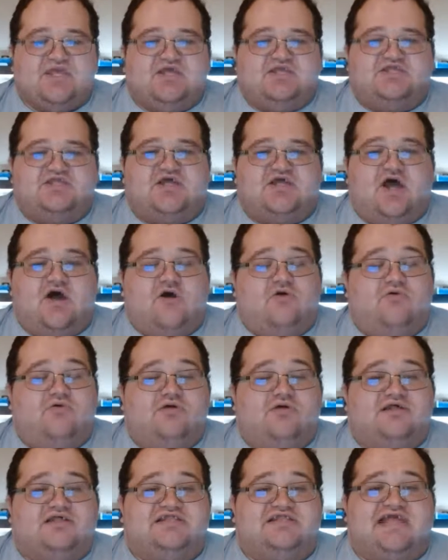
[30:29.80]
So,
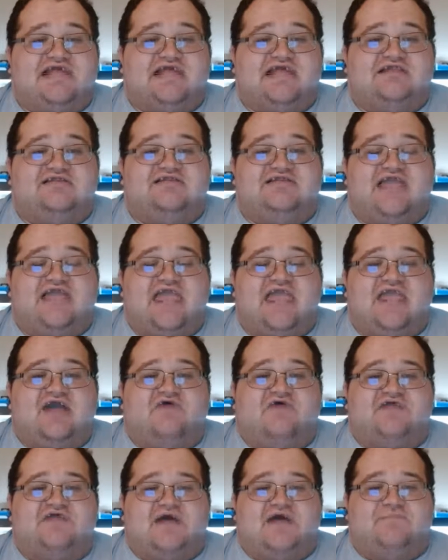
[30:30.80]
since
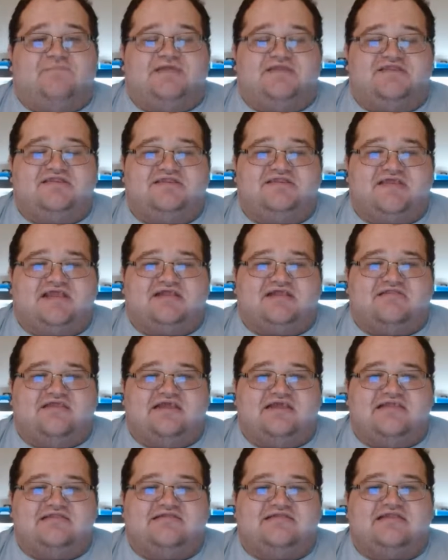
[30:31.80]
Tangled Up in
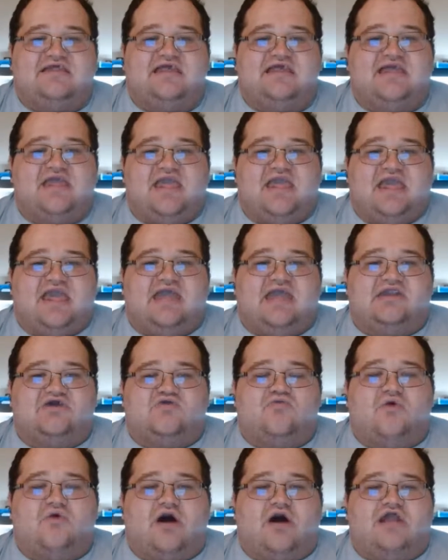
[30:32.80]
Cichlids and
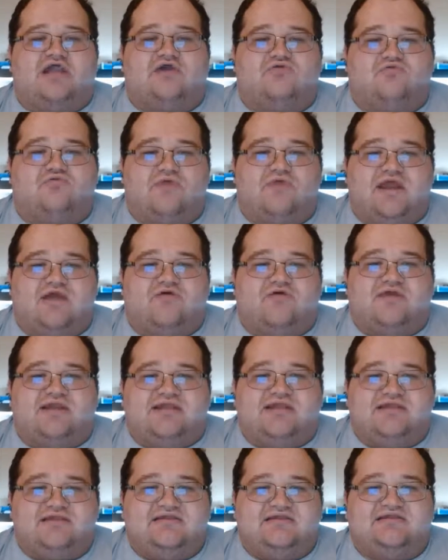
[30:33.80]
Aquatic
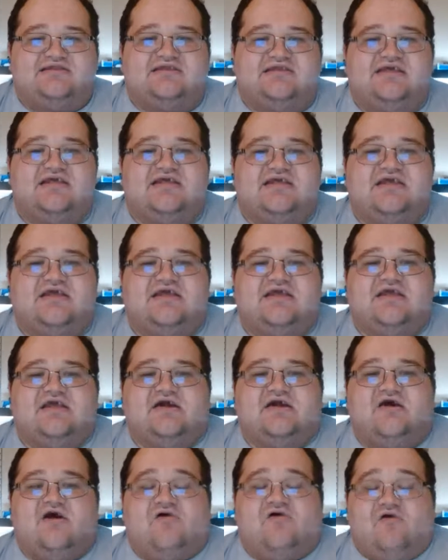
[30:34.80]
Rarities
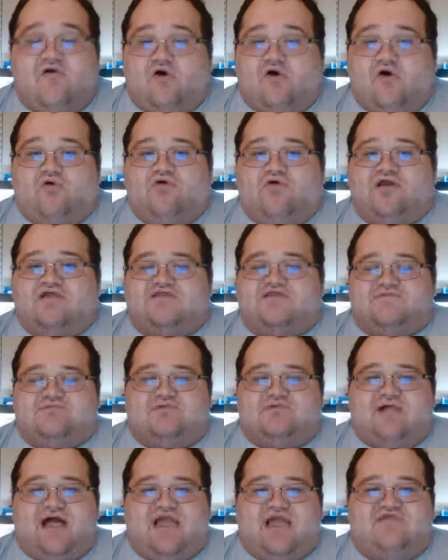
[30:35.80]
only
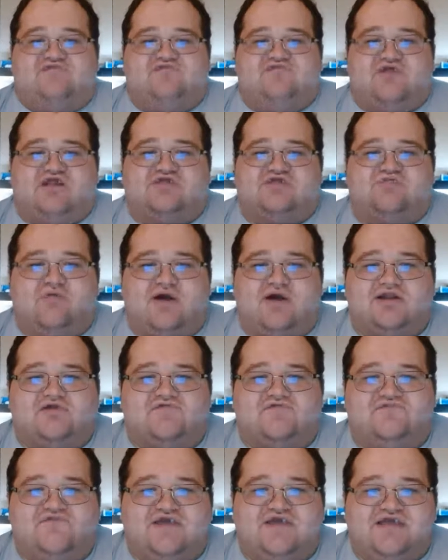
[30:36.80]
supply
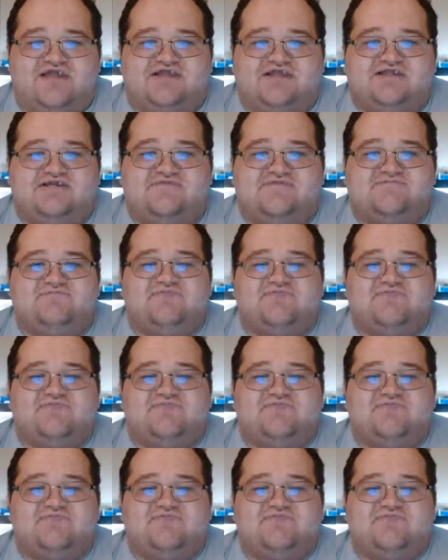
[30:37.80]
freshwater fish,